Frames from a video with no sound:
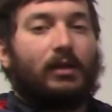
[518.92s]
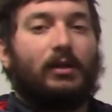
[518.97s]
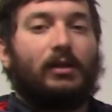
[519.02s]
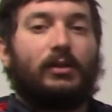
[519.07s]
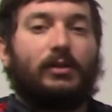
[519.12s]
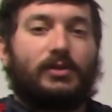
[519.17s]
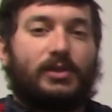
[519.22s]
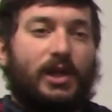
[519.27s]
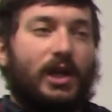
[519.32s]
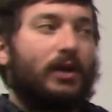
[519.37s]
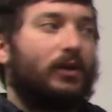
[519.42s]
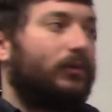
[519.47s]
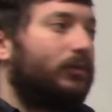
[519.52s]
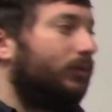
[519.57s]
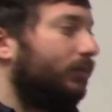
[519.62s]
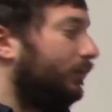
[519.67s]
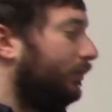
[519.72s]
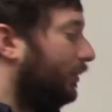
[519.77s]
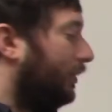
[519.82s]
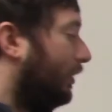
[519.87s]

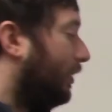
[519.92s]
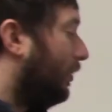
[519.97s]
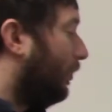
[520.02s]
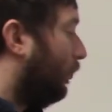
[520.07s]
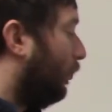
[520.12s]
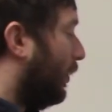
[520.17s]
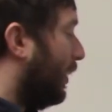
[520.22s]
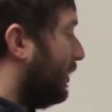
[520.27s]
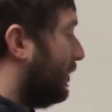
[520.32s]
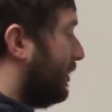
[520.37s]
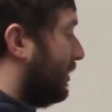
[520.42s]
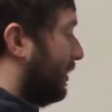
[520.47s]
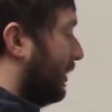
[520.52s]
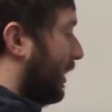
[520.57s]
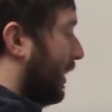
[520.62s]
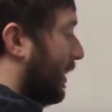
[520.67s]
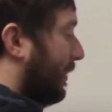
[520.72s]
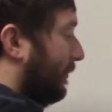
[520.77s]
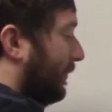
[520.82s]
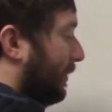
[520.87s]
So, what's
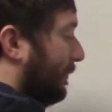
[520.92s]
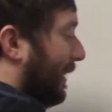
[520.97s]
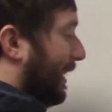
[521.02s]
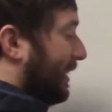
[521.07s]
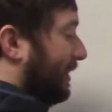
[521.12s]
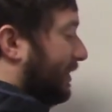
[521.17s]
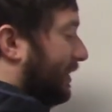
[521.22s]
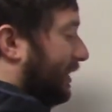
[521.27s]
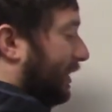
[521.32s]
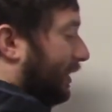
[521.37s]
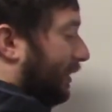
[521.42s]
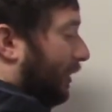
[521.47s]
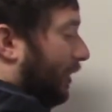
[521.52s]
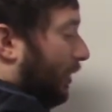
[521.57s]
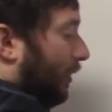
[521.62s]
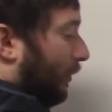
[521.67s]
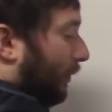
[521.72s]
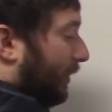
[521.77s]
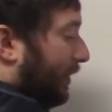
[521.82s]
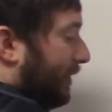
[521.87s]
the base
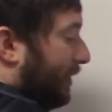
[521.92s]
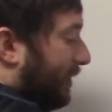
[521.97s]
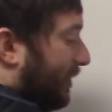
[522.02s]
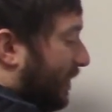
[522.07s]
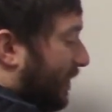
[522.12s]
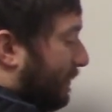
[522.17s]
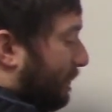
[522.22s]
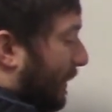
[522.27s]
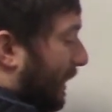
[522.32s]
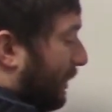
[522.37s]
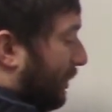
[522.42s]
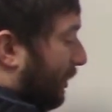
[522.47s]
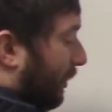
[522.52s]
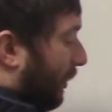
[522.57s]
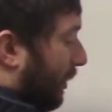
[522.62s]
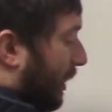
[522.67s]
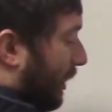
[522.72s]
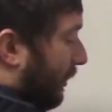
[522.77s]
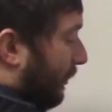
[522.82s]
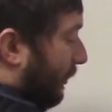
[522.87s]
here? Well, this is a special
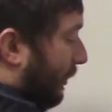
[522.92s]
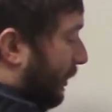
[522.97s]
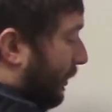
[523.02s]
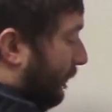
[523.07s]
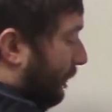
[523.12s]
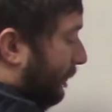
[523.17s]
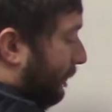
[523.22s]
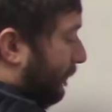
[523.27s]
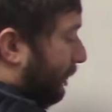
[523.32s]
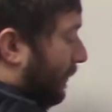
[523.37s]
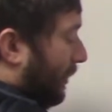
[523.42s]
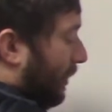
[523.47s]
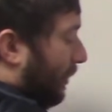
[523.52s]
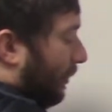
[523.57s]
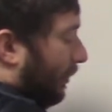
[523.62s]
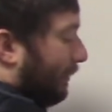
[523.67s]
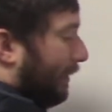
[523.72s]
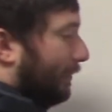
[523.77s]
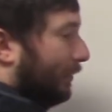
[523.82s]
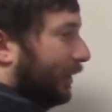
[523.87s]
logarithm.
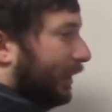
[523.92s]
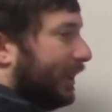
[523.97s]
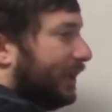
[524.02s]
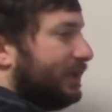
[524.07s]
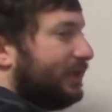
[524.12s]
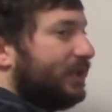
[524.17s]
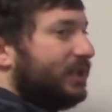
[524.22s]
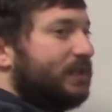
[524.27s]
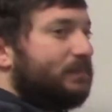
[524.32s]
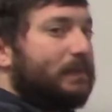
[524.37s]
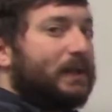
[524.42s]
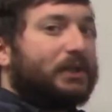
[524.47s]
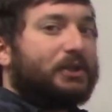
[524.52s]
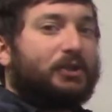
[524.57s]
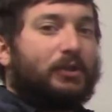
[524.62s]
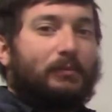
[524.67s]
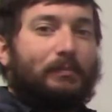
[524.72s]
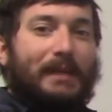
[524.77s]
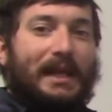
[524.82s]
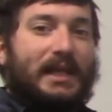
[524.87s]
Remember, it gets a
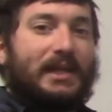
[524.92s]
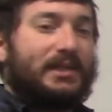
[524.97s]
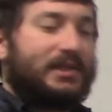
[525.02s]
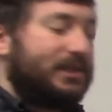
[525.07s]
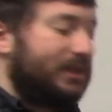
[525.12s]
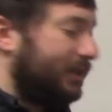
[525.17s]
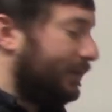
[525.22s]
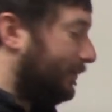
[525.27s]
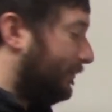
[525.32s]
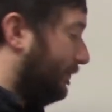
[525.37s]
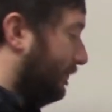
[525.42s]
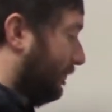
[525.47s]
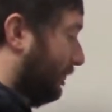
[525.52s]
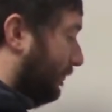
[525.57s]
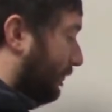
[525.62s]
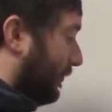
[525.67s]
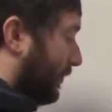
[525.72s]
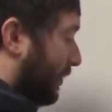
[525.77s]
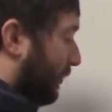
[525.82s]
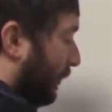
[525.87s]
special base.
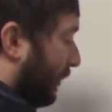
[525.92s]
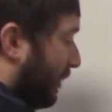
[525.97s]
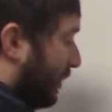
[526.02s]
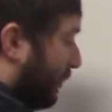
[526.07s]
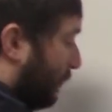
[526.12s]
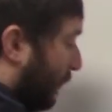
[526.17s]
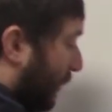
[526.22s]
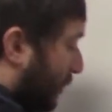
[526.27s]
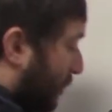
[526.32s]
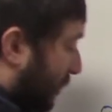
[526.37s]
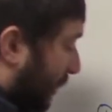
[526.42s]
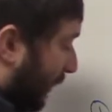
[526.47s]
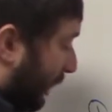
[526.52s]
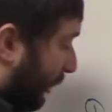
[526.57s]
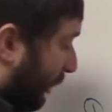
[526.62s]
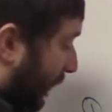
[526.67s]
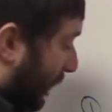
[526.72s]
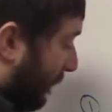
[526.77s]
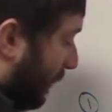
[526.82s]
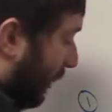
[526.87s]
So we're switching
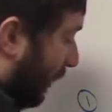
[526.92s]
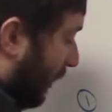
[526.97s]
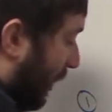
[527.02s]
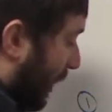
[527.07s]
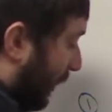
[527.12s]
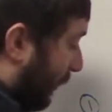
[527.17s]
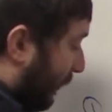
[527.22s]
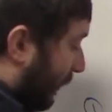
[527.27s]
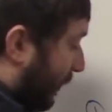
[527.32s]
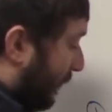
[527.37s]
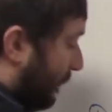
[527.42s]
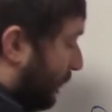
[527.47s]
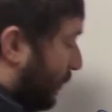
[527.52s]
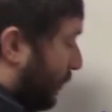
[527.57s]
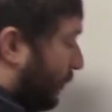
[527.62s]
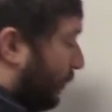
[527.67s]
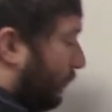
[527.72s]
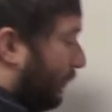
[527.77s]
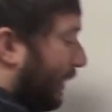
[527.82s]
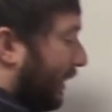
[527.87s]
from a logarithm
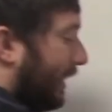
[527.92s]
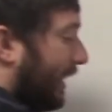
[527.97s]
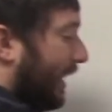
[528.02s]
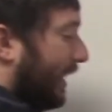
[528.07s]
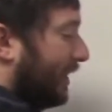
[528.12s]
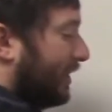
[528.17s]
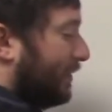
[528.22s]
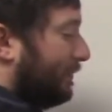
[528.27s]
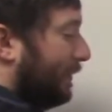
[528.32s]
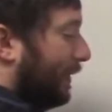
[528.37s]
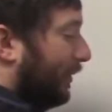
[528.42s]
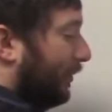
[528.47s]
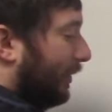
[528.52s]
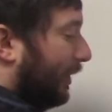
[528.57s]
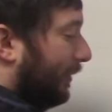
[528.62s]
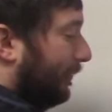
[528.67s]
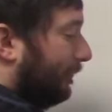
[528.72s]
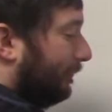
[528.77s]
to an exponent.